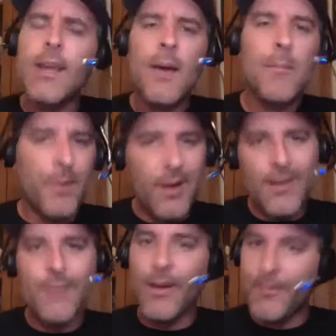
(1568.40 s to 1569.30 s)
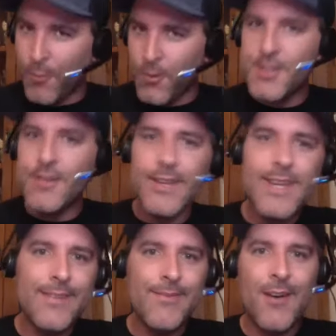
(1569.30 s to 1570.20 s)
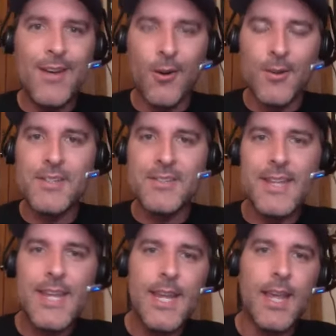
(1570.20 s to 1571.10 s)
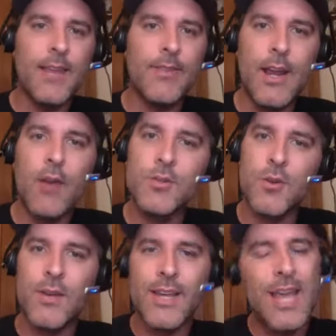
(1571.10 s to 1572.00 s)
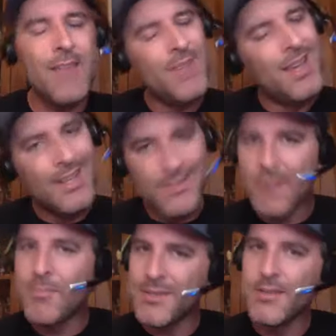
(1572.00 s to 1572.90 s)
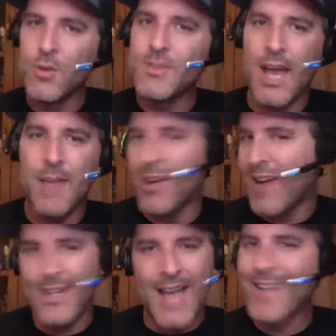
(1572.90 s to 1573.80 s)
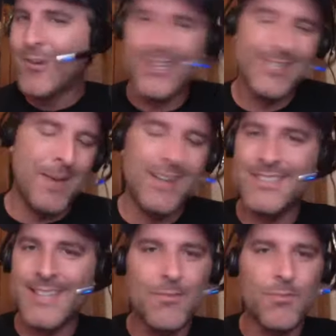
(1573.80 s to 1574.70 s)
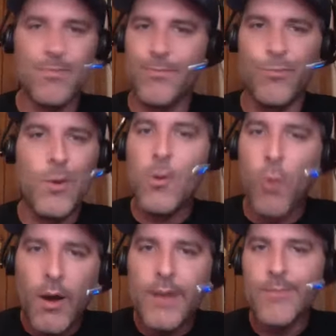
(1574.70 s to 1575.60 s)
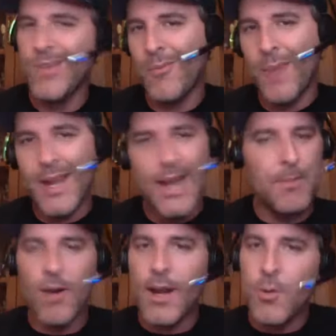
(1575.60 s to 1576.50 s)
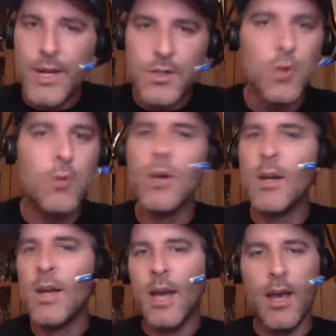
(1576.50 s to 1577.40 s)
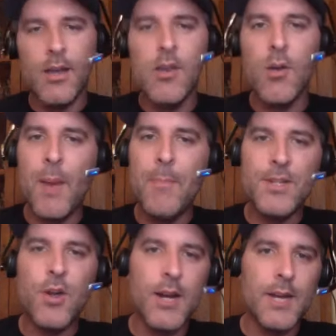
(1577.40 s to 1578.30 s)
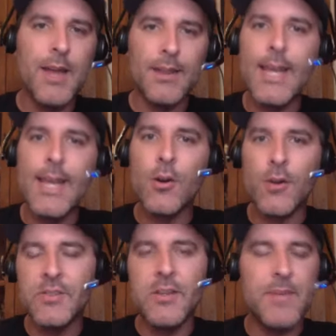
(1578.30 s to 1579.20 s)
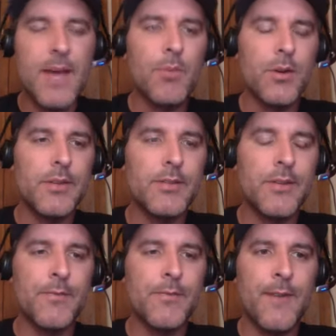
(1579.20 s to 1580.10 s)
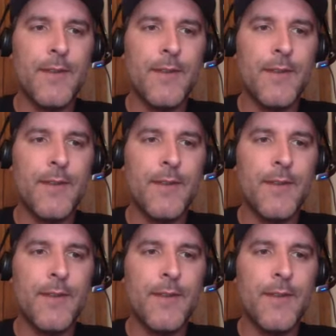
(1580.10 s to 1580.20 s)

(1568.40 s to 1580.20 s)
But unfortunately, you know, he hurts his knee in the Arizona game. He's going to miss a little time here. I, I don't expect to see him week one. You know, might not be ready week two. Uh, you know, might be talking about later in September to, to well, that's finally... a